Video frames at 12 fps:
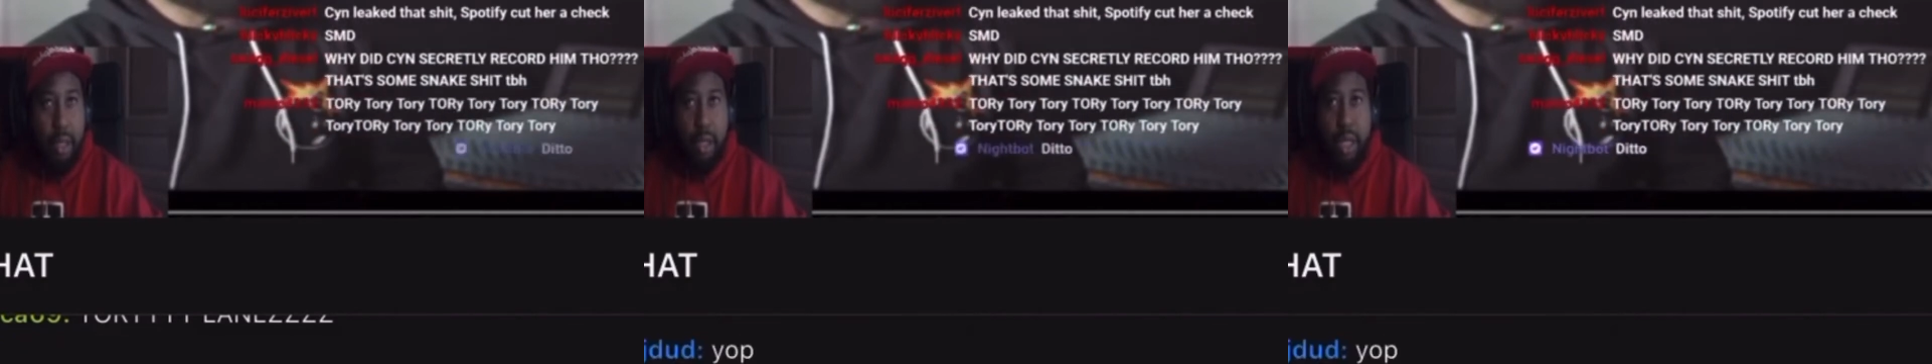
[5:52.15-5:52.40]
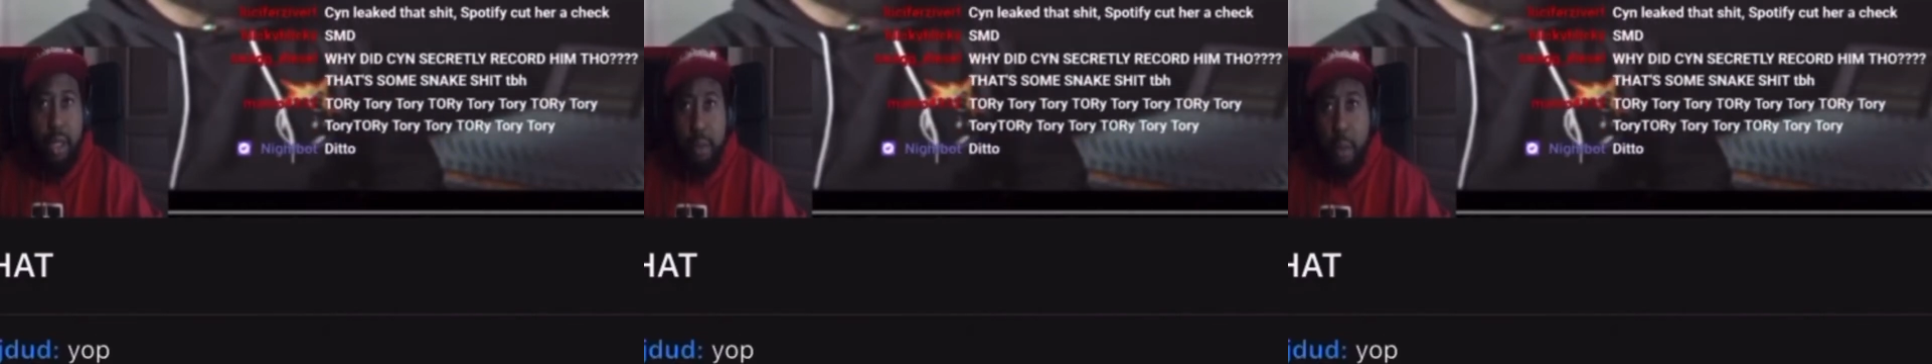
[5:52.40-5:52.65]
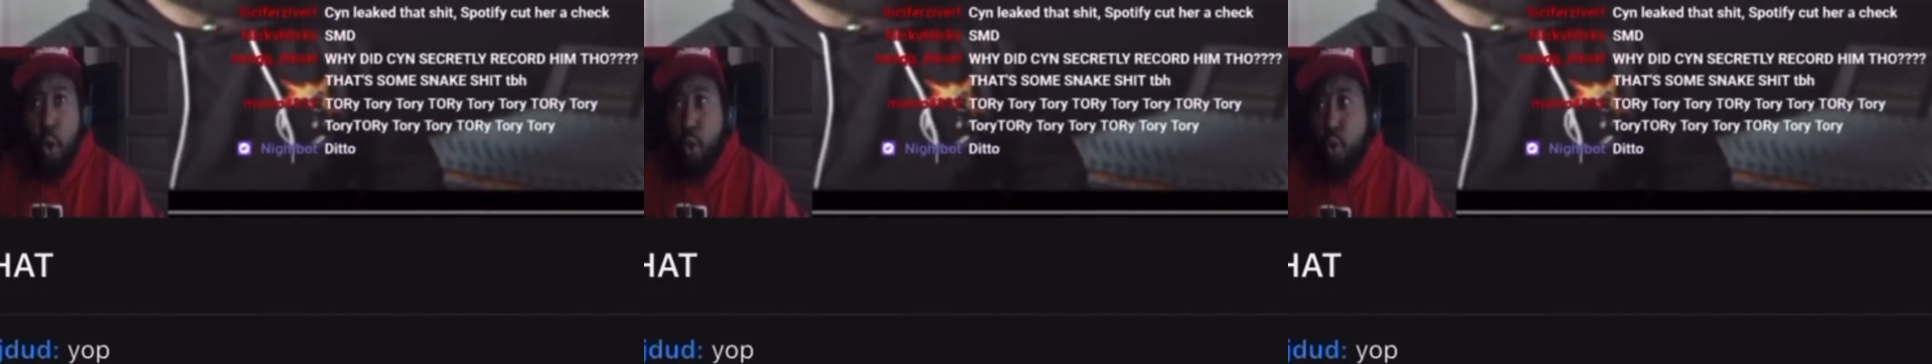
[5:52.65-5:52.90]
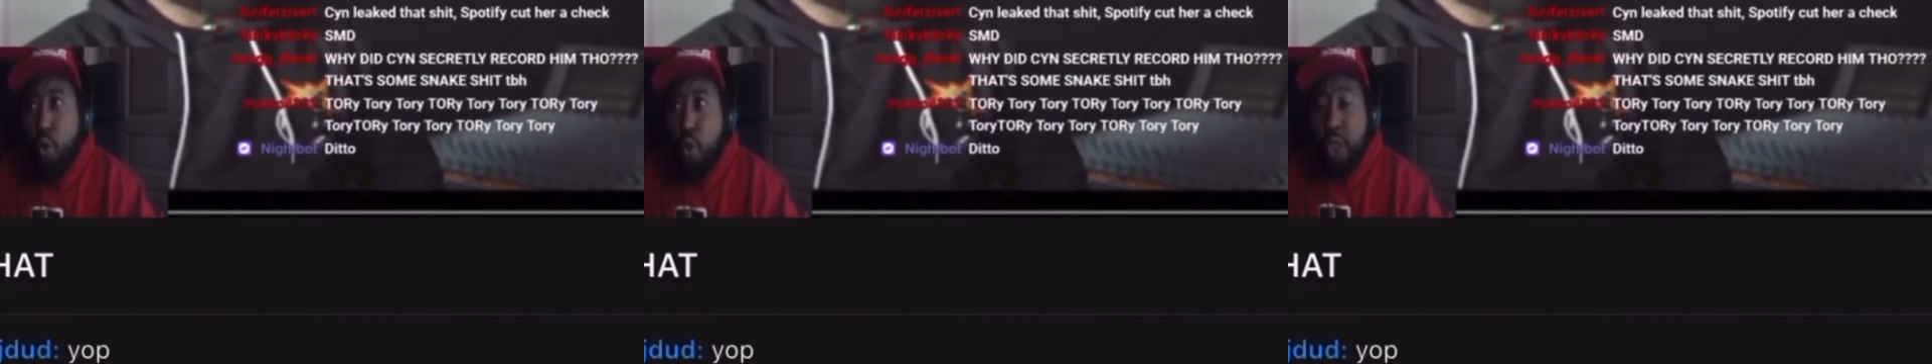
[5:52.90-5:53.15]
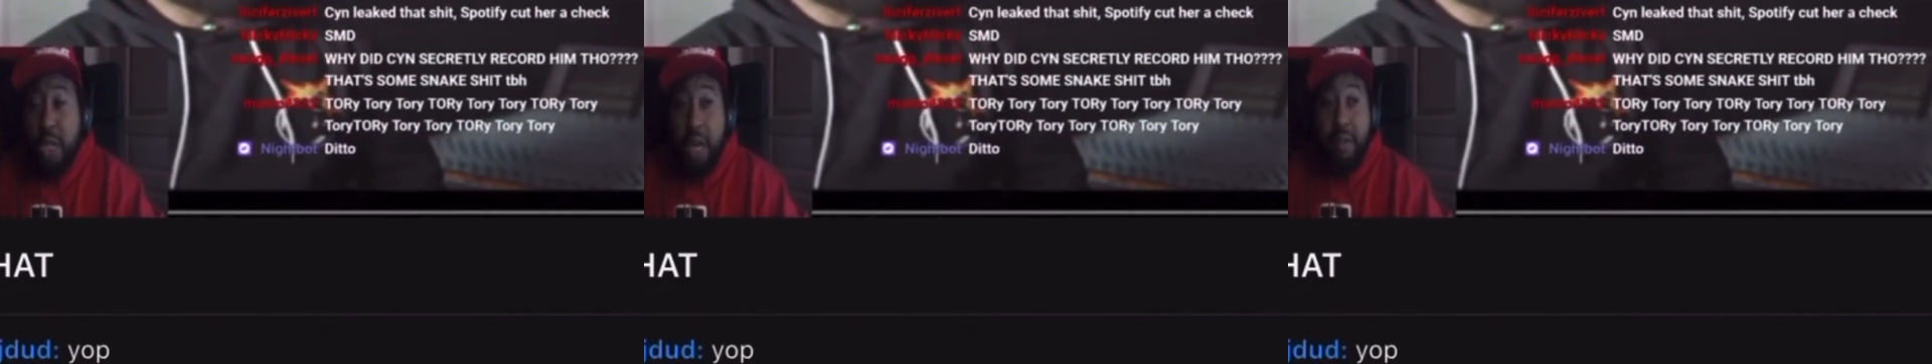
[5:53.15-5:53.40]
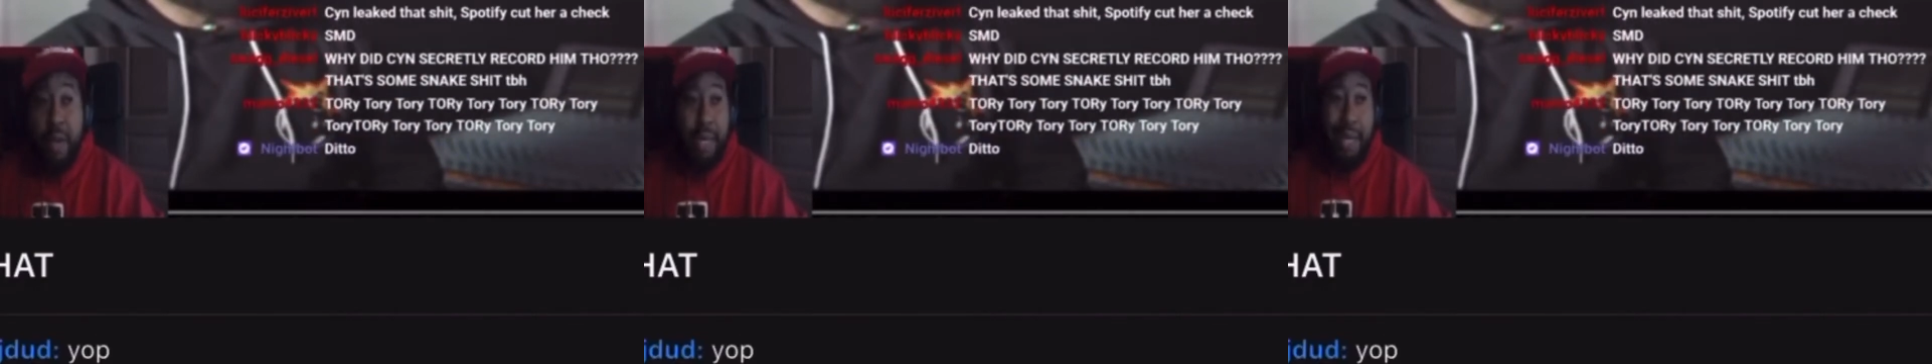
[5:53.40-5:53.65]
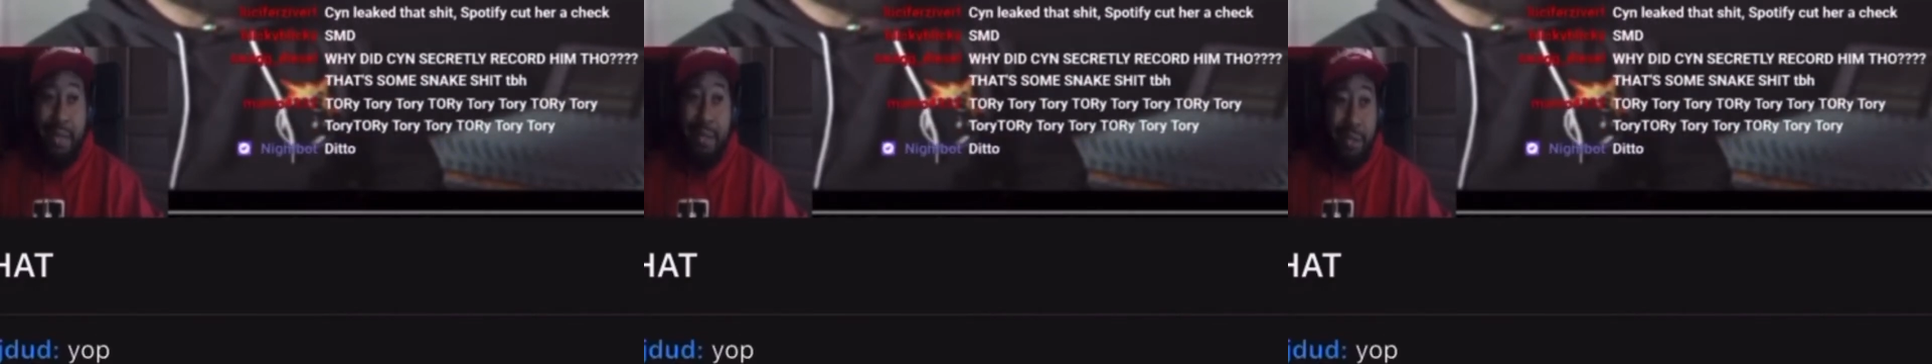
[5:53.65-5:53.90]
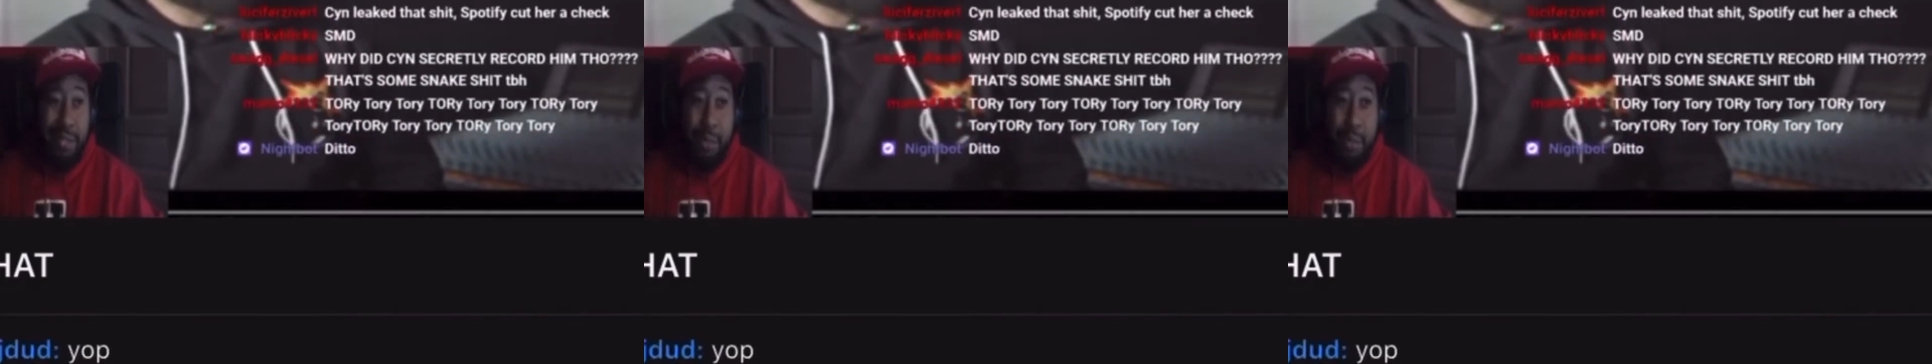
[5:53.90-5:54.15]
Niggas be like, oh, the Warren shot right. Do you
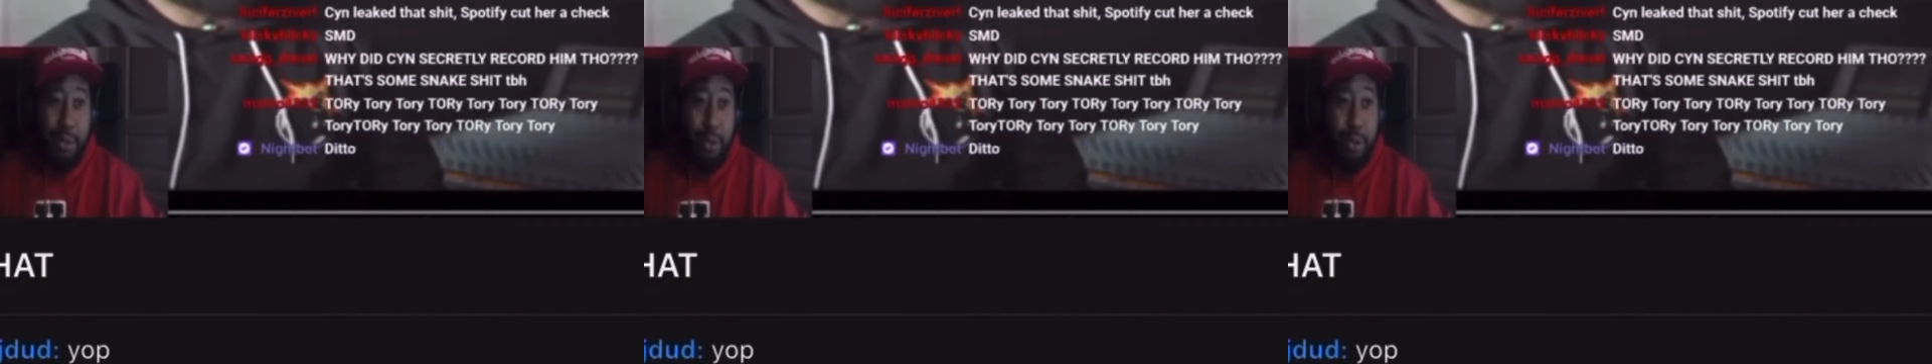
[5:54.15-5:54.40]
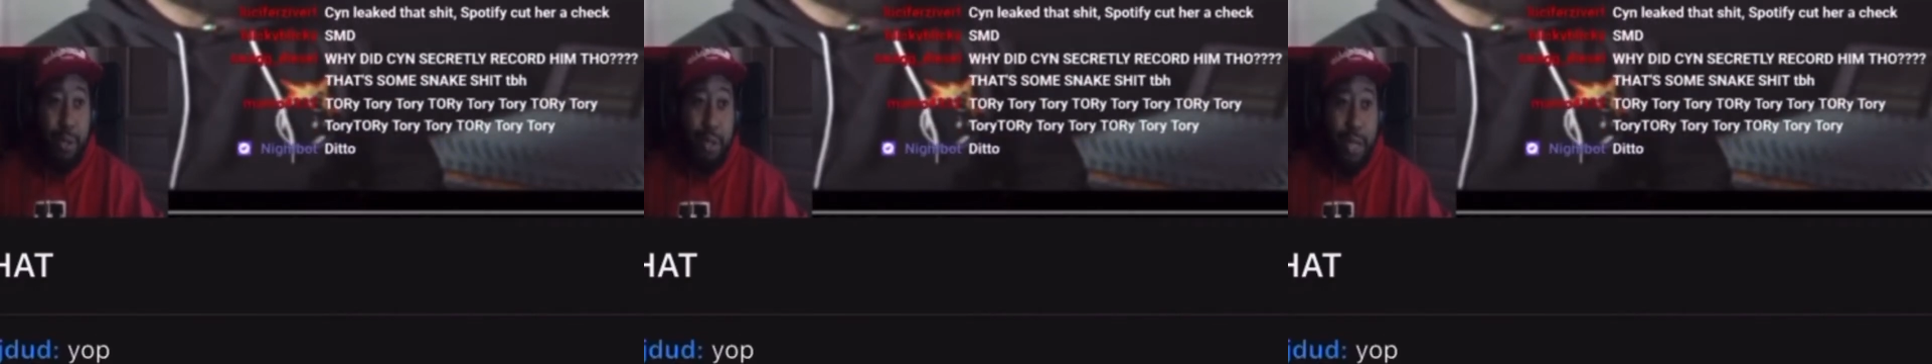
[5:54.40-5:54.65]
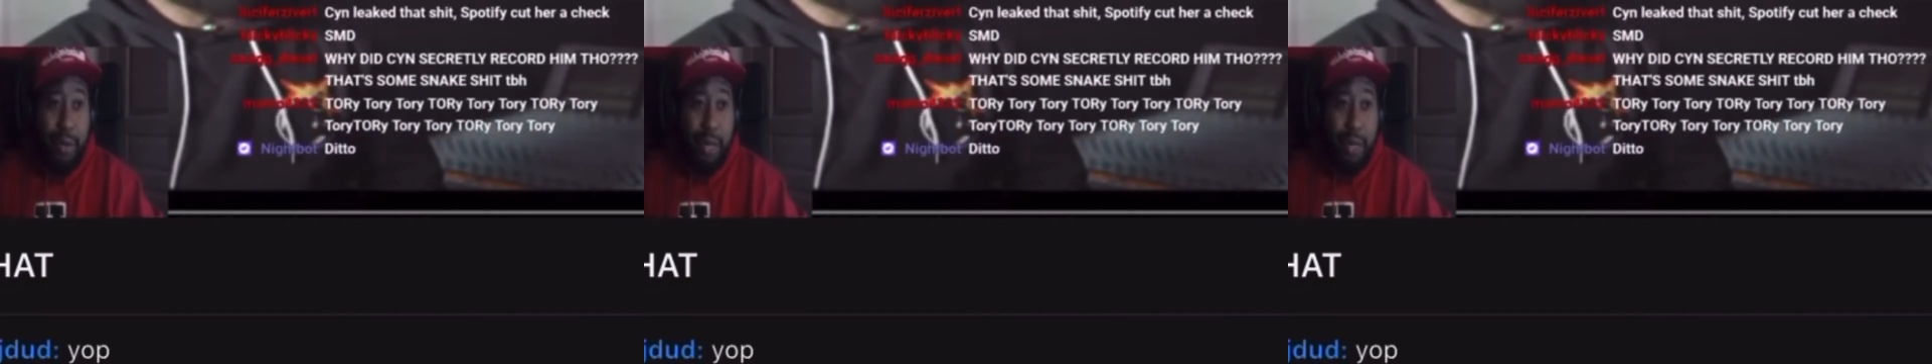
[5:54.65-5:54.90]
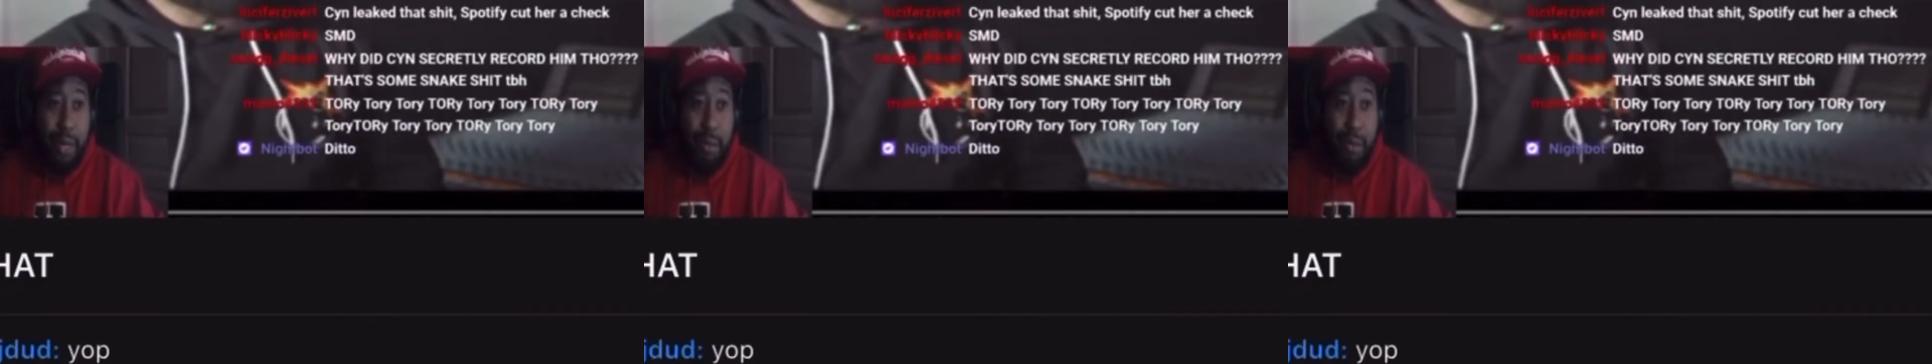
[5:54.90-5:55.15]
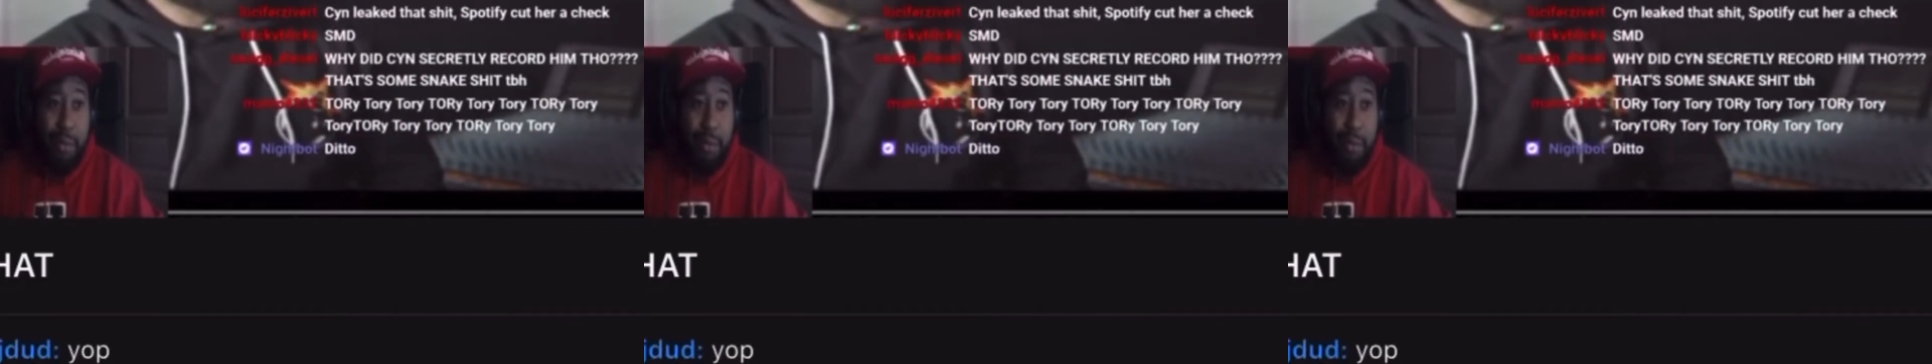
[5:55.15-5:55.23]
see me doing the Warren shot right now, bro?